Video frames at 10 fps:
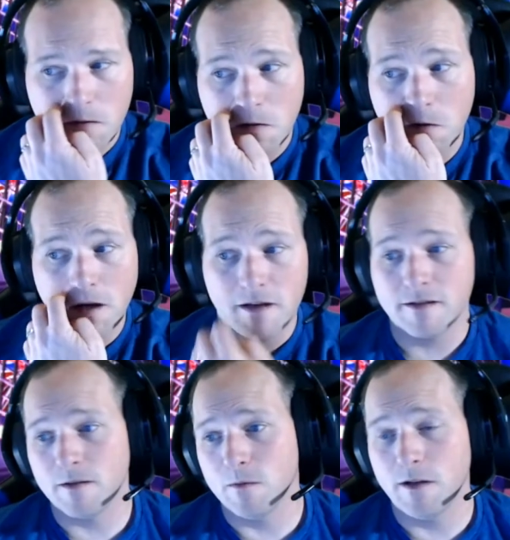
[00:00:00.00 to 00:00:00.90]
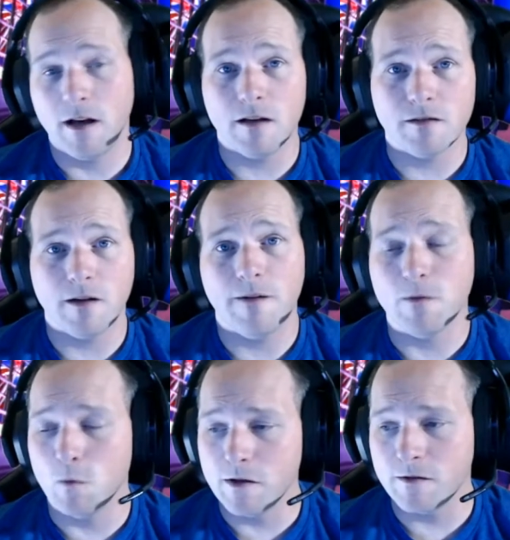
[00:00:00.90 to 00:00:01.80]
Okay, so we also have
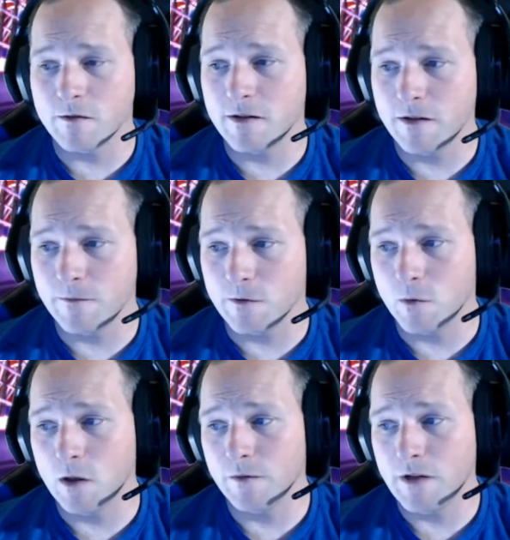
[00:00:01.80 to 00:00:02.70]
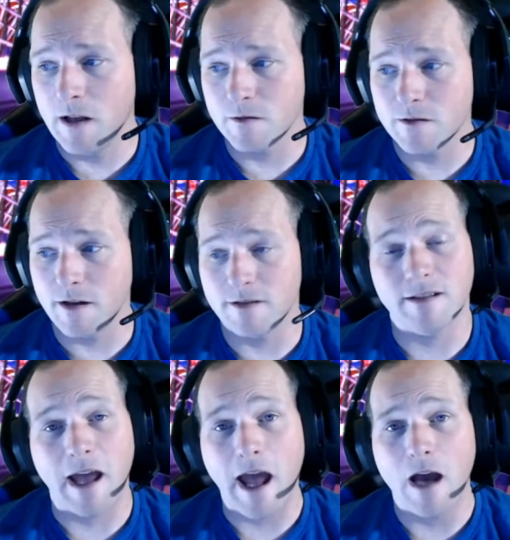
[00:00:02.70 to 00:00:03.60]
the Wizards here for $12. That's
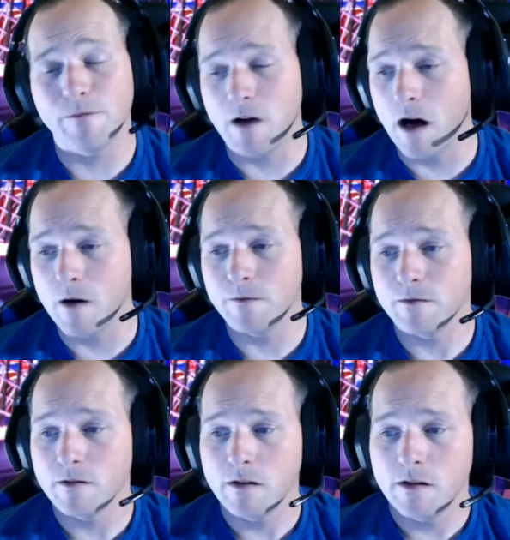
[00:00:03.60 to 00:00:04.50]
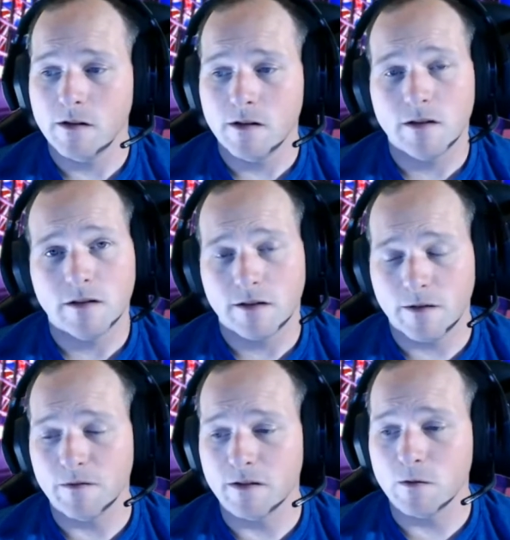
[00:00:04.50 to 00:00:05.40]
half off.
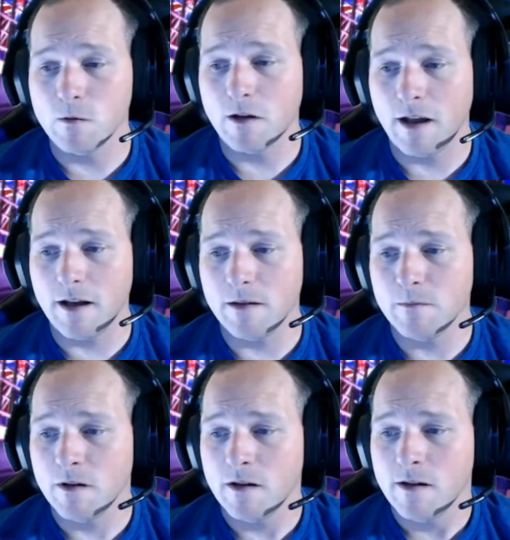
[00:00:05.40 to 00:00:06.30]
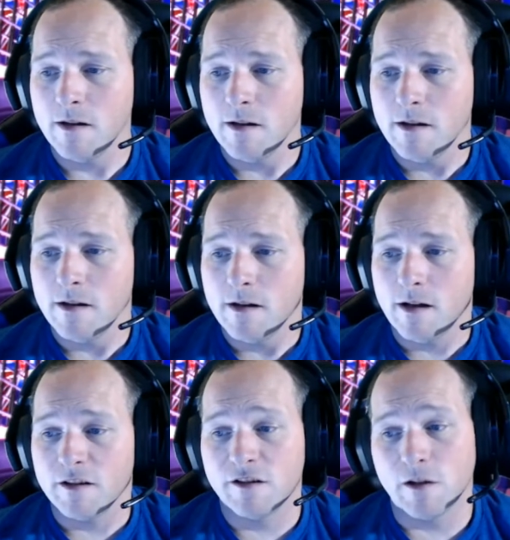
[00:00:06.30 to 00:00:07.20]
Definitely cool game.
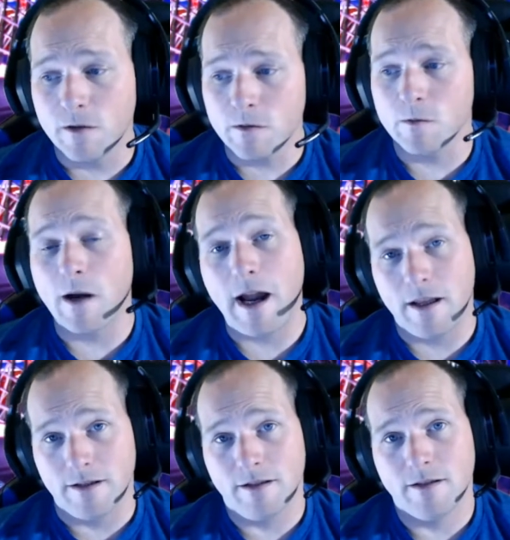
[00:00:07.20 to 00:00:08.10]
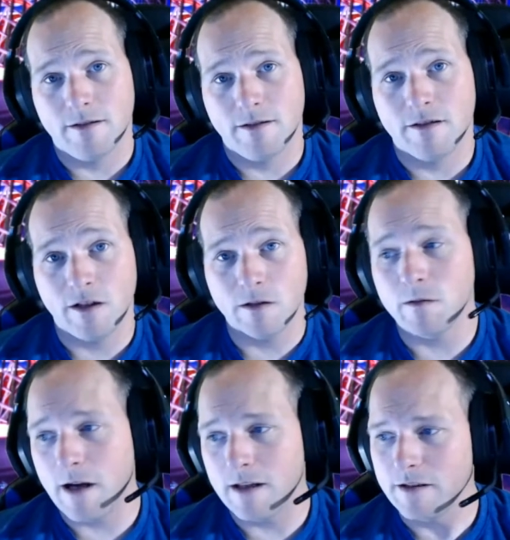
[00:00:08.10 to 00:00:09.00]
Dirt Rally. Dirt
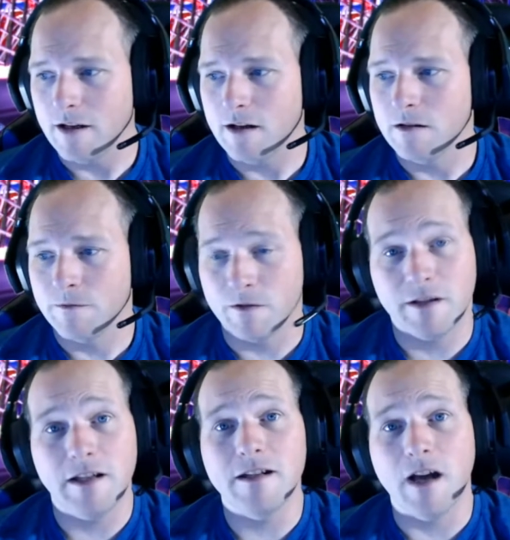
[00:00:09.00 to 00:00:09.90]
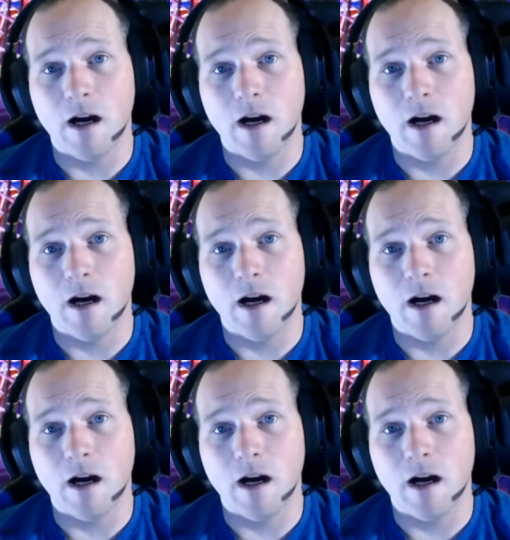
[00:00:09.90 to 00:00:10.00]
Rally, y'all, for $10.